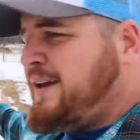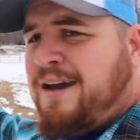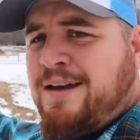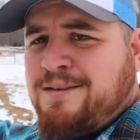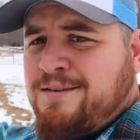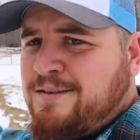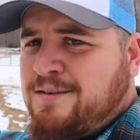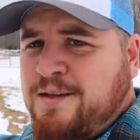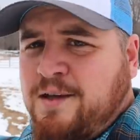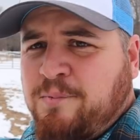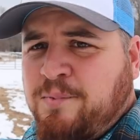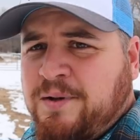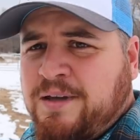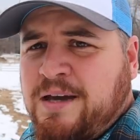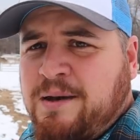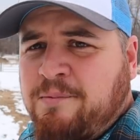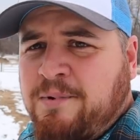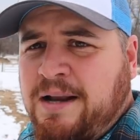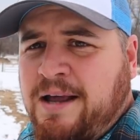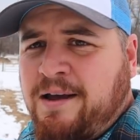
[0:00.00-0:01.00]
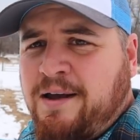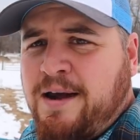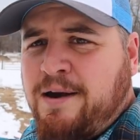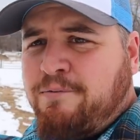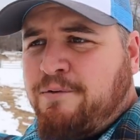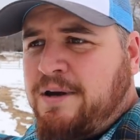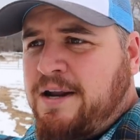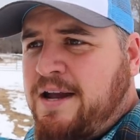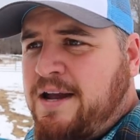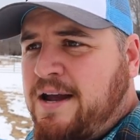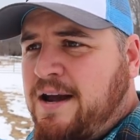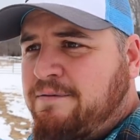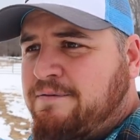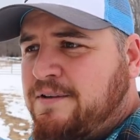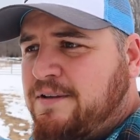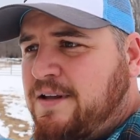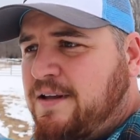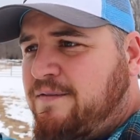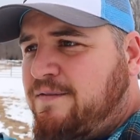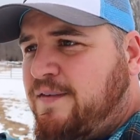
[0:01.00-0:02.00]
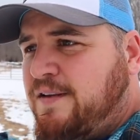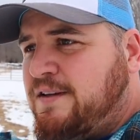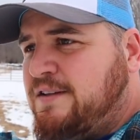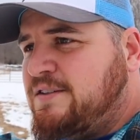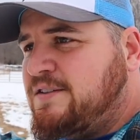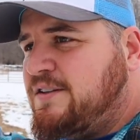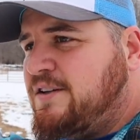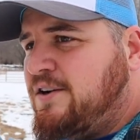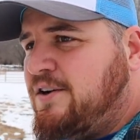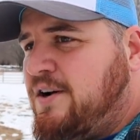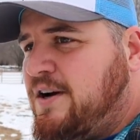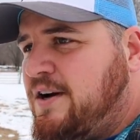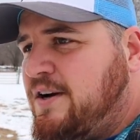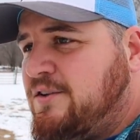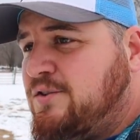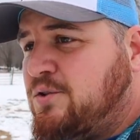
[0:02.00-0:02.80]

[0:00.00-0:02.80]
the kids have still been coming out every day after they finish their uh,